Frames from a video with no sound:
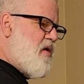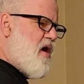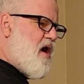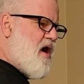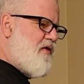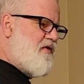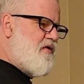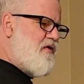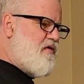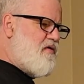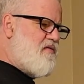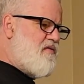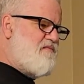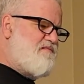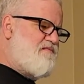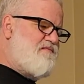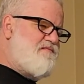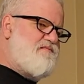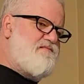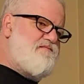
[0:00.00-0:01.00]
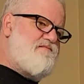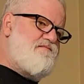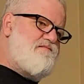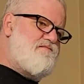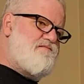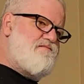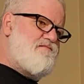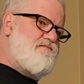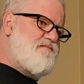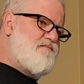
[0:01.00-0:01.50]
other
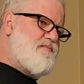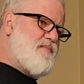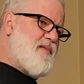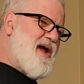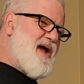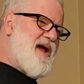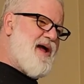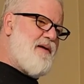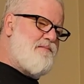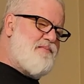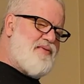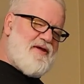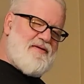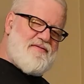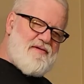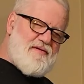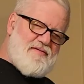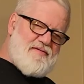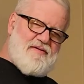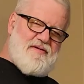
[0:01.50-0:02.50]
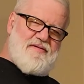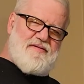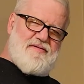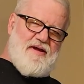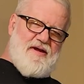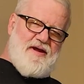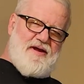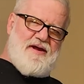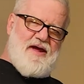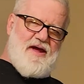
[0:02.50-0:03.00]
businesses,
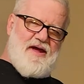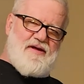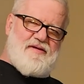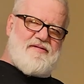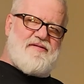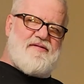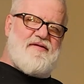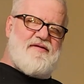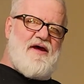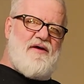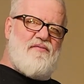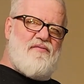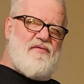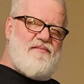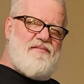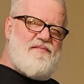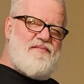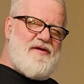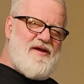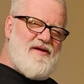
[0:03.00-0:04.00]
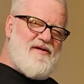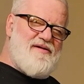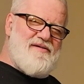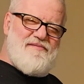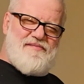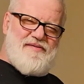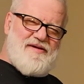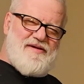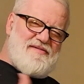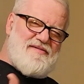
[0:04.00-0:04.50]
I guess, that would,
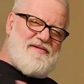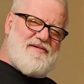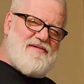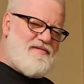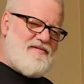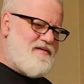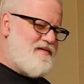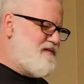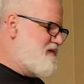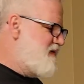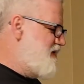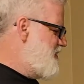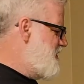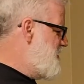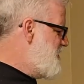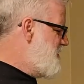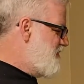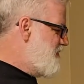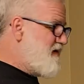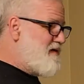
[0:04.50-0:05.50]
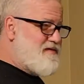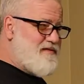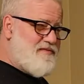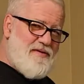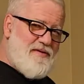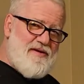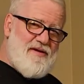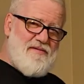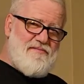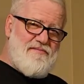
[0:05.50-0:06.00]
businesses. Trust
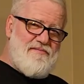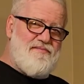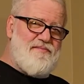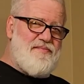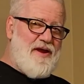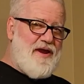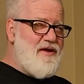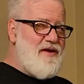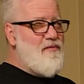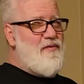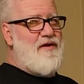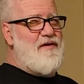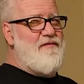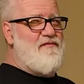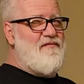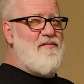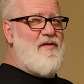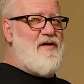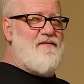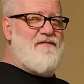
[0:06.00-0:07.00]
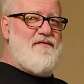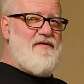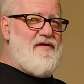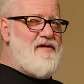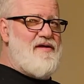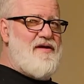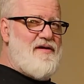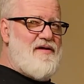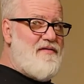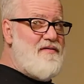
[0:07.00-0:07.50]
me, I'm paying one of them off
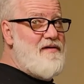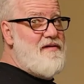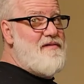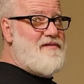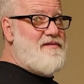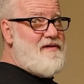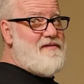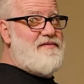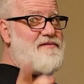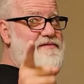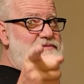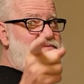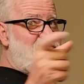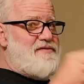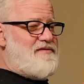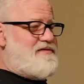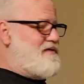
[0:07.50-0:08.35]
right now. They're definitely a